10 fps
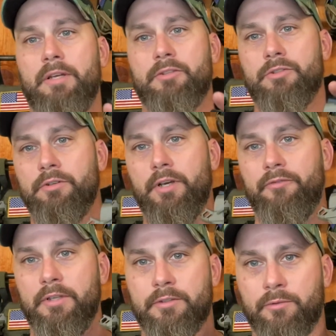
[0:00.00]
And sure
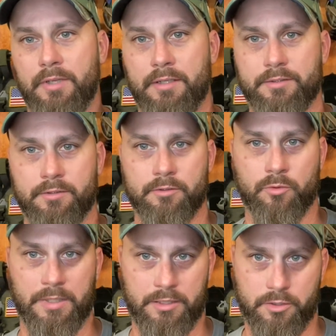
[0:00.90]
enough, in
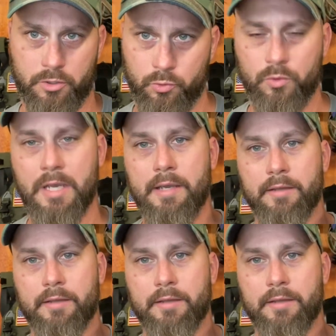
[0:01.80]
2022,